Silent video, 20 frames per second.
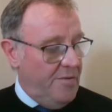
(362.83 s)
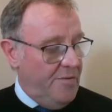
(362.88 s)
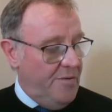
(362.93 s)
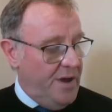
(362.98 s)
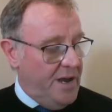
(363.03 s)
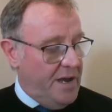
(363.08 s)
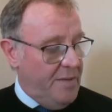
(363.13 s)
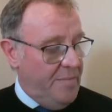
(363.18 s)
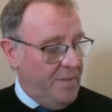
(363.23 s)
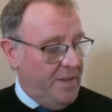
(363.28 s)

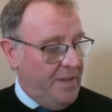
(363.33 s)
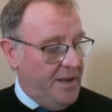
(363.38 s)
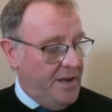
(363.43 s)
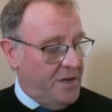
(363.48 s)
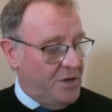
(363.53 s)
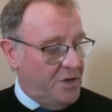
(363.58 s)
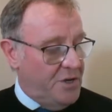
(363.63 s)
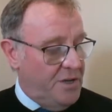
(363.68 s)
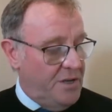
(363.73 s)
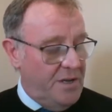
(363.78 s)

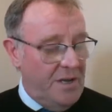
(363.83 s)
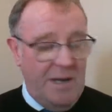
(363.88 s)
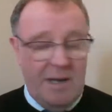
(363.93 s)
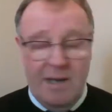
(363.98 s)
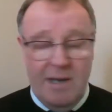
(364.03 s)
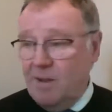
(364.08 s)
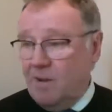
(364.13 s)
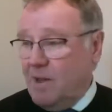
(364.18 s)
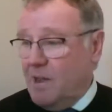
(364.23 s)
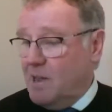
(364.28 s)
recommendation
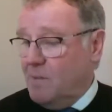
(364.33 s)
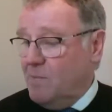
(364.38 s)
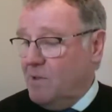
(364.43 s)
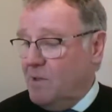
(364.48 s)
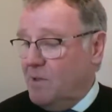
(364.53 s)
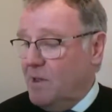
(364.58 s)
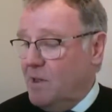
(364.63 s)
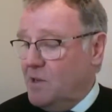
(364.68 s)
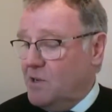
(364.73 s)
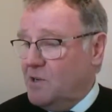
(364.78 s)
in the
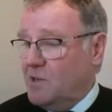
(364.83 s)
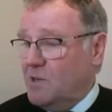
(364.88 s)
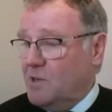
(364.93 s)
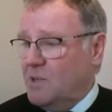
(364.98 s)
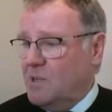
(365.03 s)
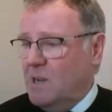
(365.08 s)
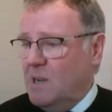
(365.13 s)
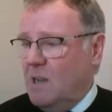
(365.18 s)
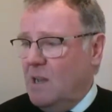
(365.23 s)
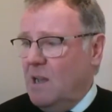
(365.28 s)

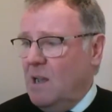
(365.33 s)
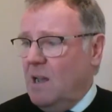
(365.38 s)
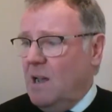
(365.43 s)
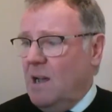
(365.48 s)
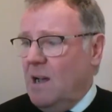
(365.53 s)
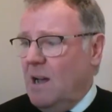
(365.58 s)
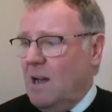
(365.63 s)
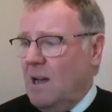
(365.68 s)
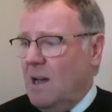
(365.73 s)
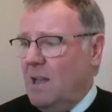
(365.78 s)
recommendations,
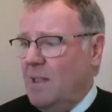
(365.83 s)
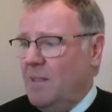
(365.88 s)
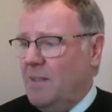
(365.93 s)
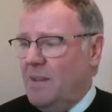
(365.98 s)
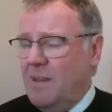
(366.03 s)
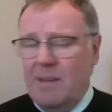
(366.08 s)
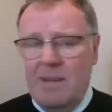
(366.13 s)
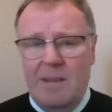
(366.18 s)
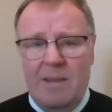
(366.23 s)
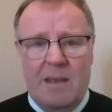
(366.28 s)

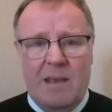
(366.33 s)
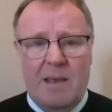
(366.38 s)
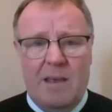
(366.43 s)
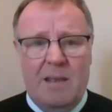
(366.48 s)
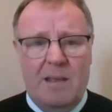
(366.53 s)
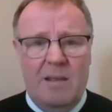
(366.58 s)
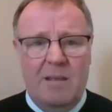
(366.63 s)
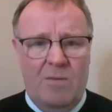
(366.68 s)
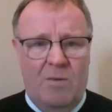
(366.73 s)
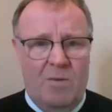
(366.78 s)
and it's
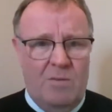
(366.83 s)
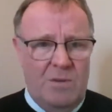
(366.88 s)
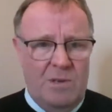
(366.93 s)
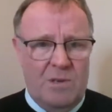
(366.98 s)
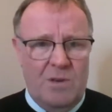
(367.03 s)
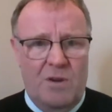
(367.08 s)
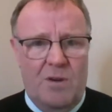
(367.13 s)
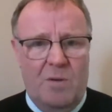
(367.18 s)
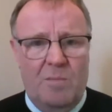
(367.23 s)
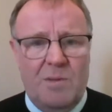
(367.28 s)

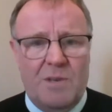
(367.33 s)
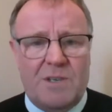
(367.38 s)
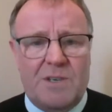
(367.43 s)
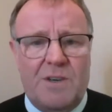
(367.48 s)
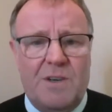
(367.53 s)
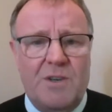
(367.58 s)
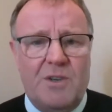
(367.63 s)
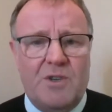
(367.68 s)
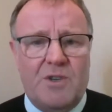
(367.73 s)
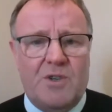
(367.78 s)
going up on the
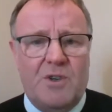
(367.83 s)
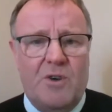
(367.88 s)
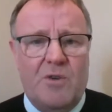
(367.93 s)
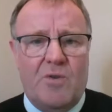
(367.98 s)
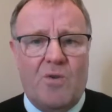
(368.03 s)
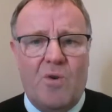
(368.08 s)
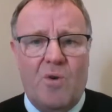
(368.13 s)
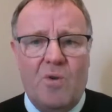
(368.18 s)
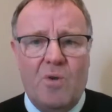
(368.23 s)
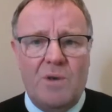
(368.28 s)
screen just
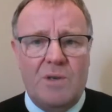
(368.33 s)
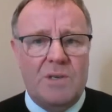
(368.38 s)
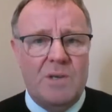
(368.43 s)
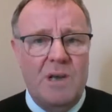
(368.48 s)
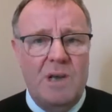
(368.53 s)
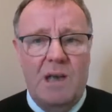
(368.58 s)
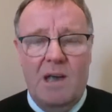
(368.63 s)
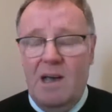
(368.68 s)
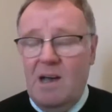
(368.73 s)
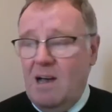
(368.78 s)
now, colleagues.
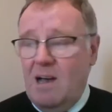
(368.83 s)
